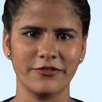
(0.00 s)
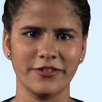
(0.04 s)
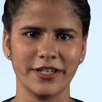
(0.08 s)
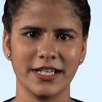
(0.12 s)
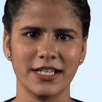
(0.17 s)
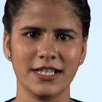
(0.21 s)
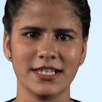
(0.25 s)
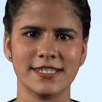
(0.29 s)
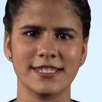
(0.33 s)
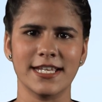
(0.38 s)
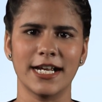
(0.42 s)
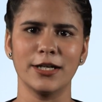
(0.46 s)

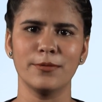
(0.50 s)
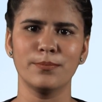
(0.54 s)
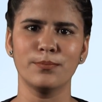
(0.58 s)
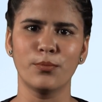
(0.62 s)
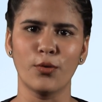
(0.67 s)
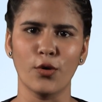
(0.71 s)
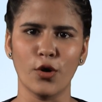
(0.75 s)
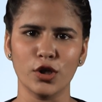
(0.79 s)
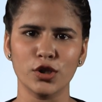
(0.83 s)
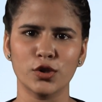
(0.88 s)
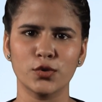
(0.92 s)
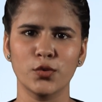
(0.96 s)
reveals that
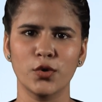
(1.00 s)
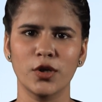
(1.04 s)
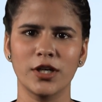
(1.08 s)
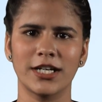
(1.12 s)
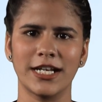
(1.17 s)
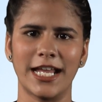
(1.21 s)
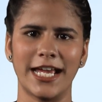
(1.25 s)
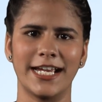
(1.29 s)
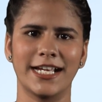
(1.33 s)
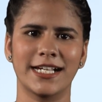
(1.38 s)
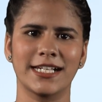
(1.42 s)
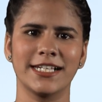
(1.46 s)
both would
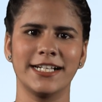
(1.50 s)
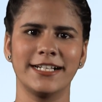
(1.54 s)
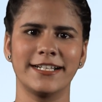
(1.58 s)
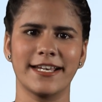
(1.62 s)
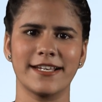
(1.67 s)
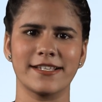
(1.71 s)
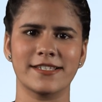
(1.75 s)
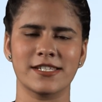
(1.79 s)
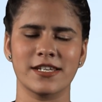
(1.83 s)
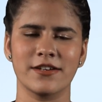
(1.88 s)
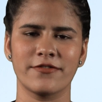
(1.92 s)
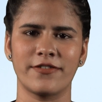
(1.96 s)
likely
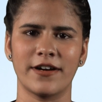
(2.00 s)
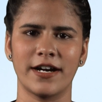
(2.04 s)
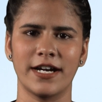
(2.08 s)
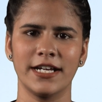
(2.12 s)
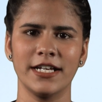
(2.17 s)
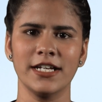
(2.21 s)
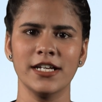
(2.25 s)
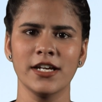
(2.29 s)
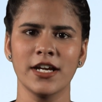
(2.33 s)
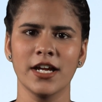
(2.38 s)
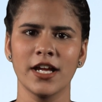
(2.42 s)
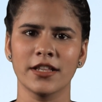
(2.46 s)

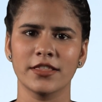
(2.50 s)
testify